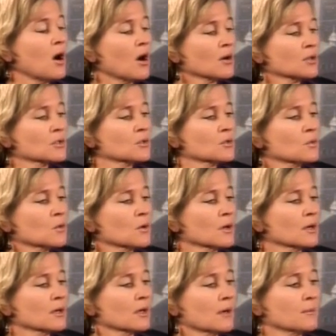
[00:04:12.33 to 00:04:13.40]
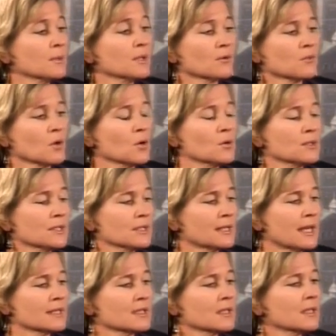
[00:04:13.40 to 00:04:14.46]
Our store, of uh, Bead of
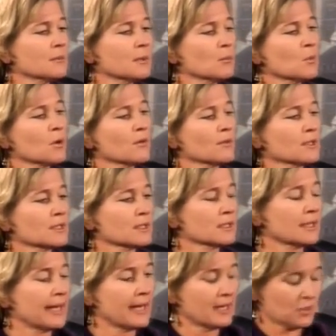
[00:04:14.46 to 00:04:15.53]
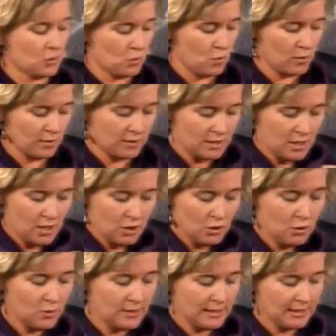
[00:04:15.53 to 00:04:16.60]
Roses, has a little bit more of a slant towards
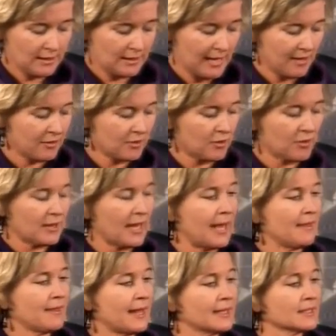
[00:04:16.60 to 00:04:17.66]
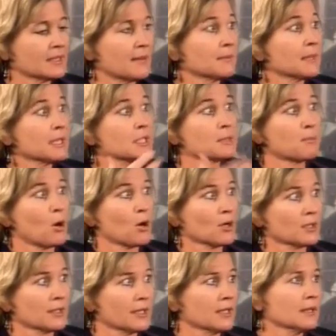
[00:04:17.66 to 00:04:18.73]
using leather and then something
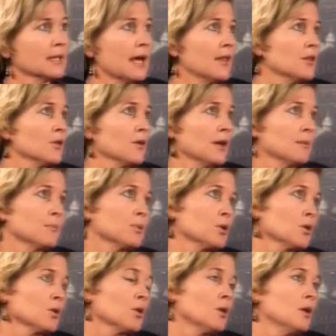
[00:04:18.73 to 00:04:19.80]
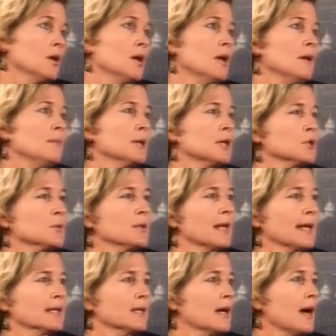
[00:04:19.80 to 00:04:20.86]
sparkly, leather and pearl, because we
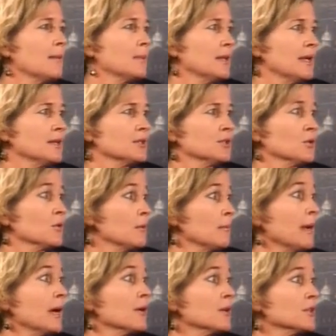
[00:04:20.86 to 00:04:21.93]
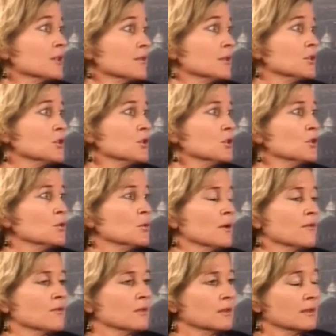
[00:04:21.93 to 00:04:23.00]
like the combination or the marriage of the two
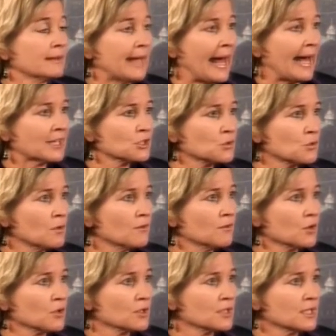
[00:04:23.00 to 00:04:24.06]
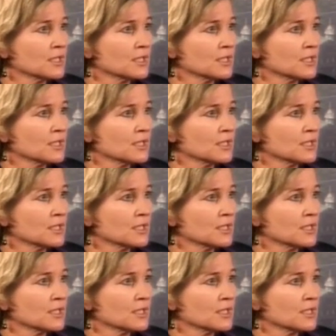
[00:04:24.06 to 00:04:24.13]
of natural mm.